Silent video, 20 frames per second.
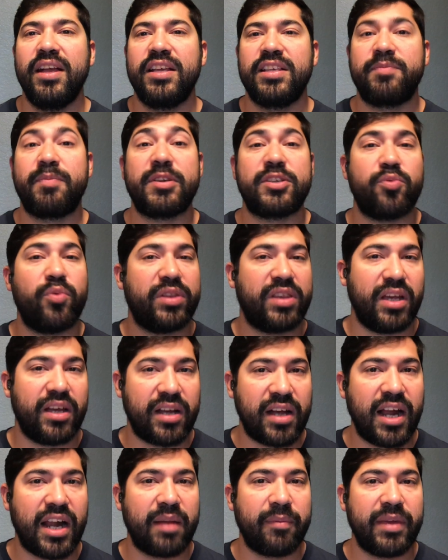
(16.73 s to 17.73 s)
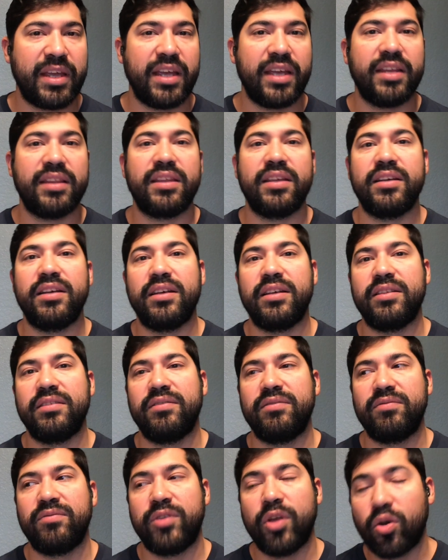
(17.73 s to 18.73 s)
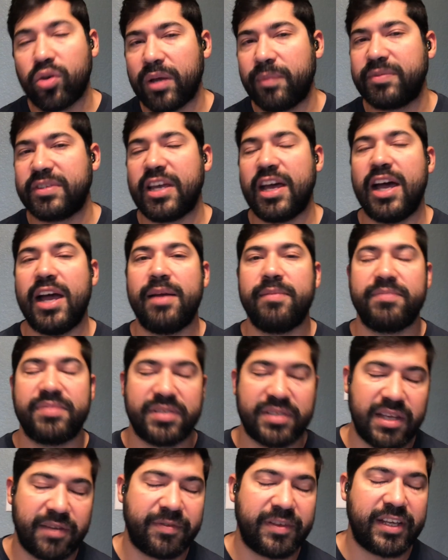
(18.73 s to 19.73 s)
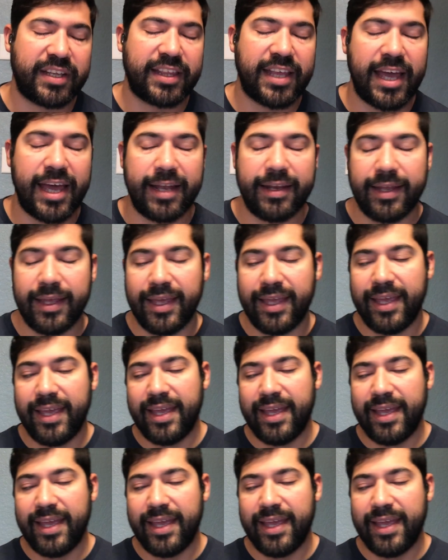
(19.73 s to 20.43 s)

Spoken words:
especially with the economy, the load up time, stuff like that.